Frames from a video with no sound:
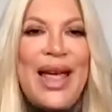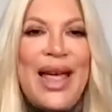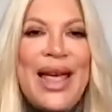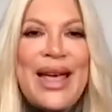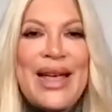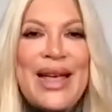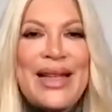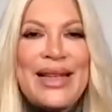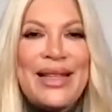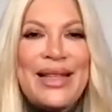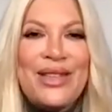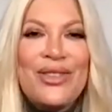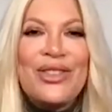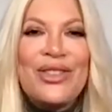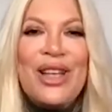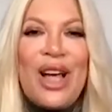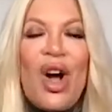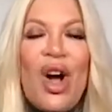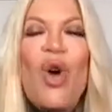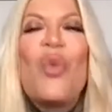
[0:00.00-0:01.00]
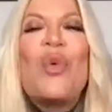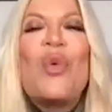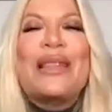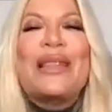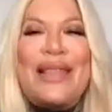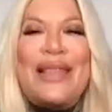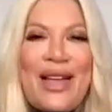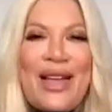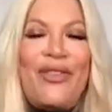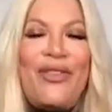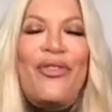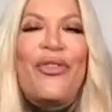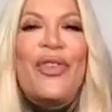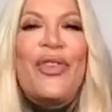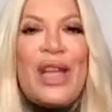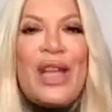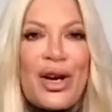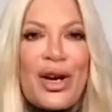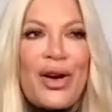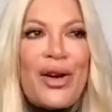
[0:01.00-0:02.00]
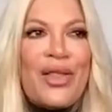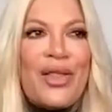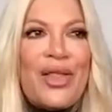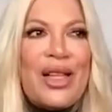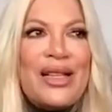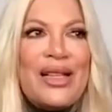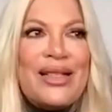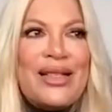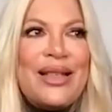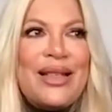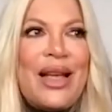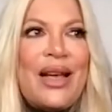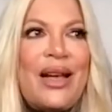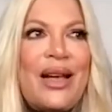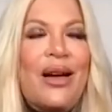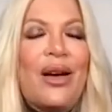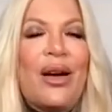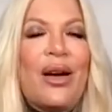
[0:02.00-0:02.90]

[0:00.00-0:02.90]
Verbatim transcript: And there's always that fear that's like,